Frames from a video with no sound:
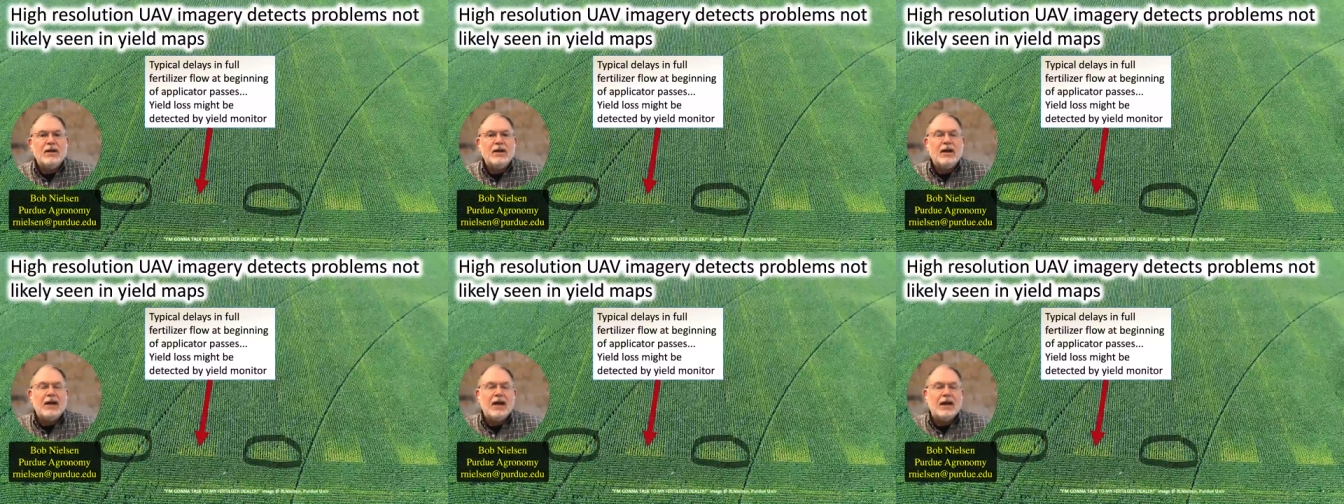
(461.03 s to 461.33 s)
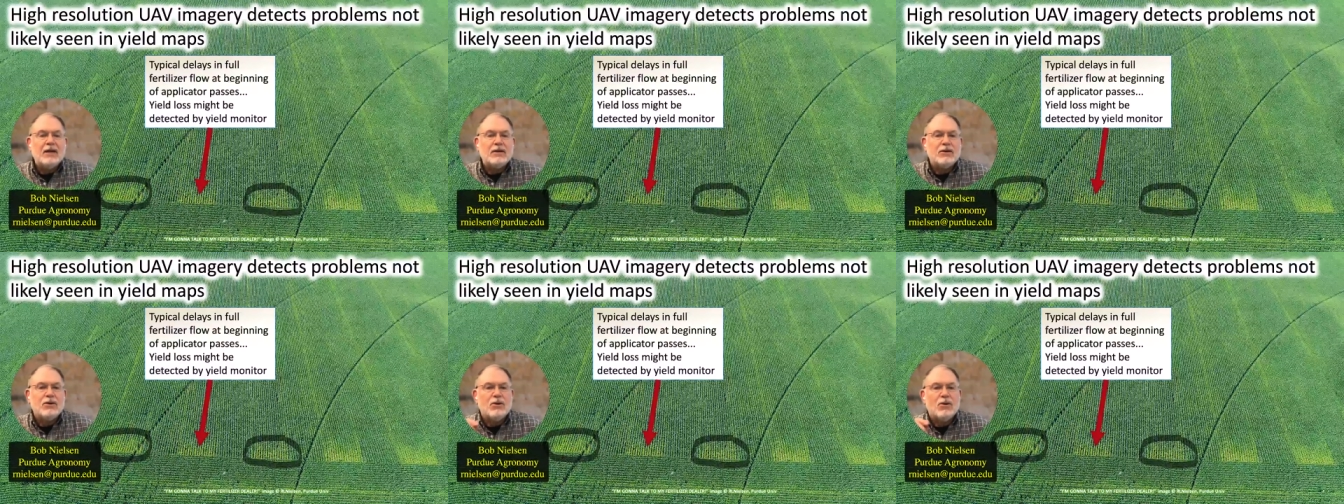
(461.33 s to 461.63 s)

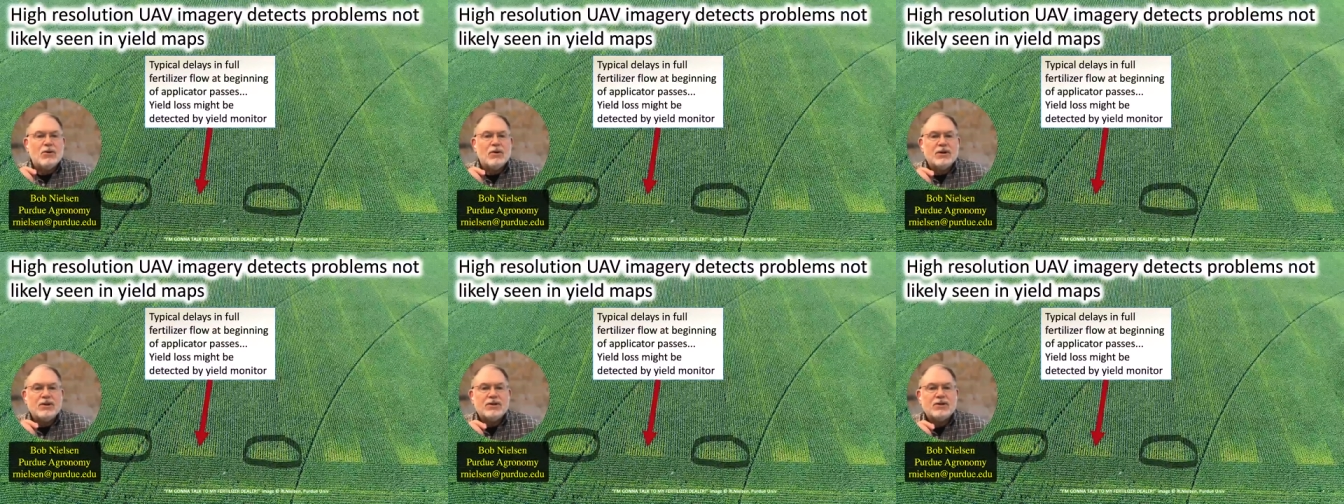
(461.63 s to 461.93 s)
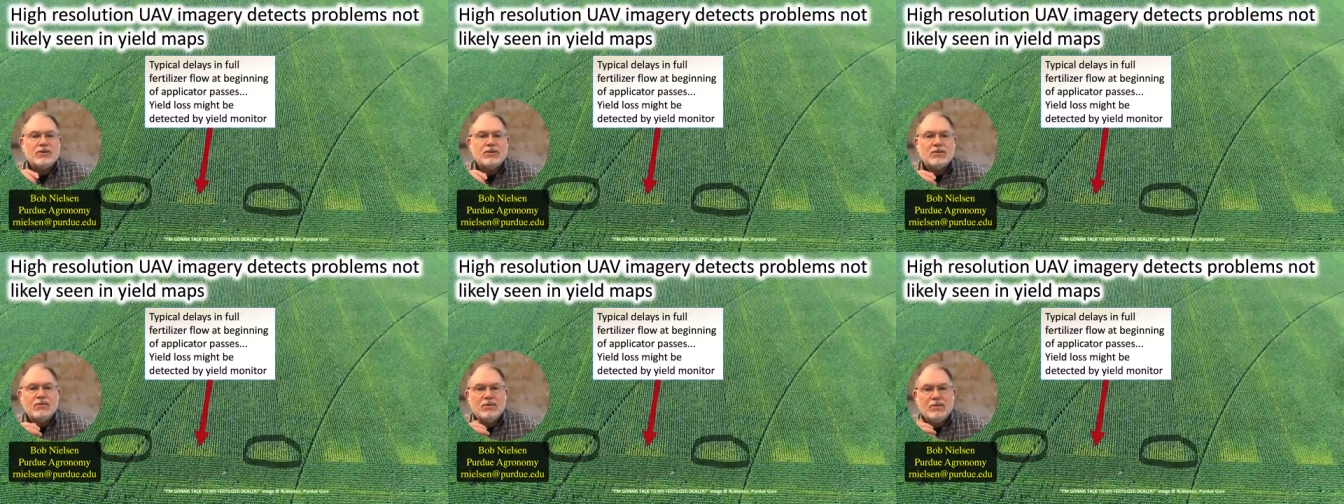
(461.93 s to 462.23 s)
And of
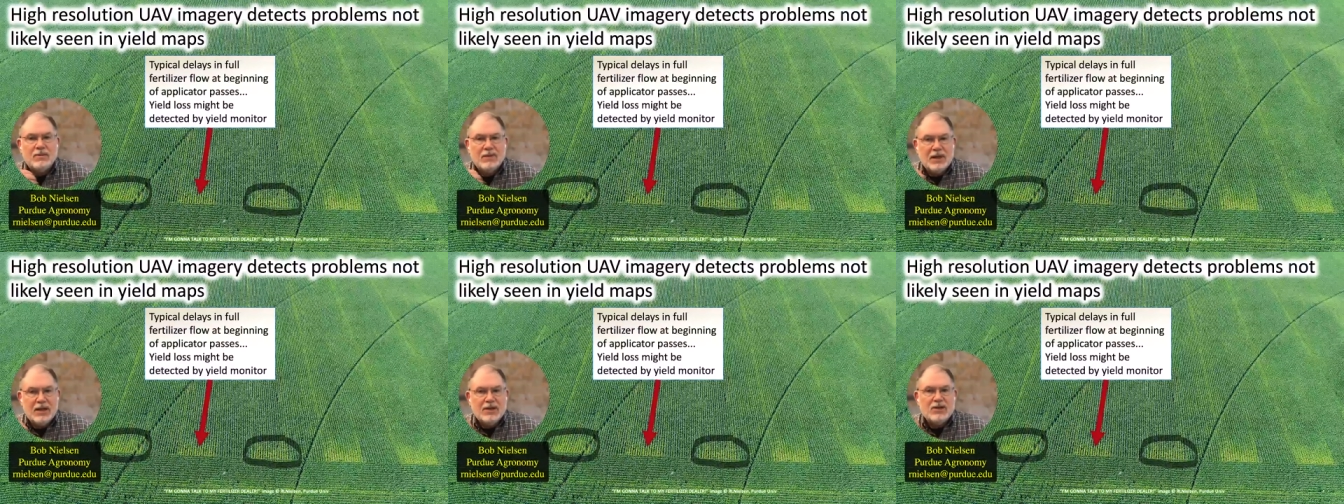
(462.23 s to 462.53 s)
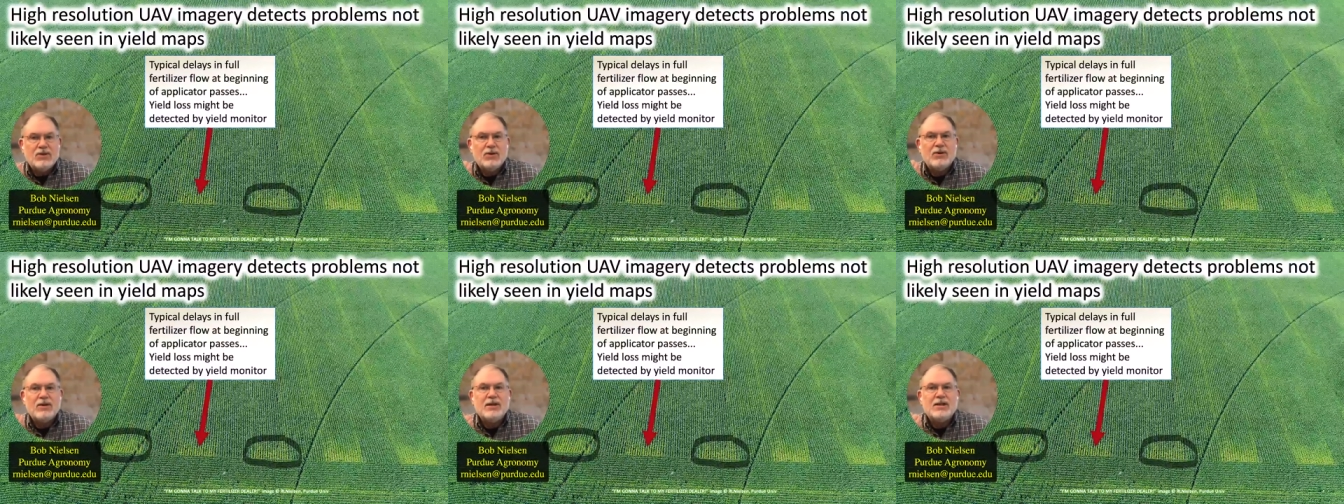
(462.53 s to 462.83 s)
course, these
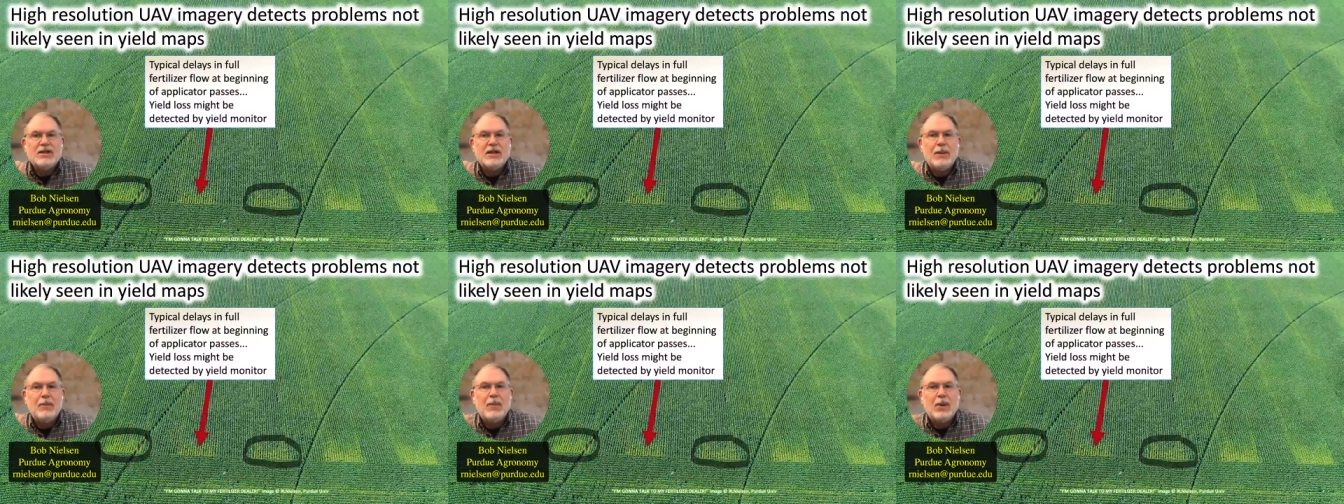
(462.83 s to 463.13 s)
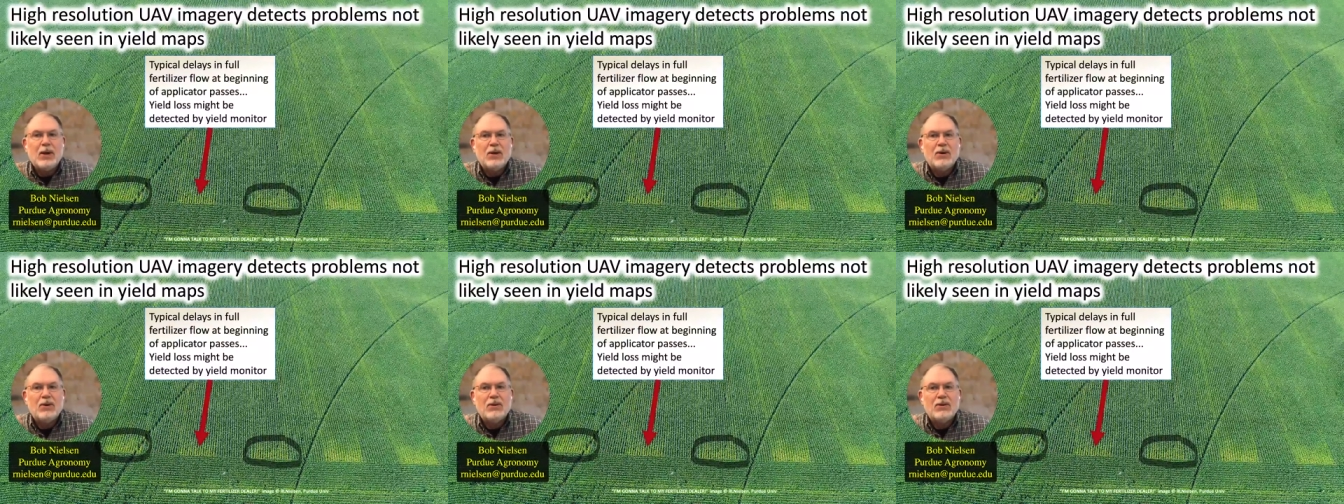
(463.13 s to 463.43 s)
are the typical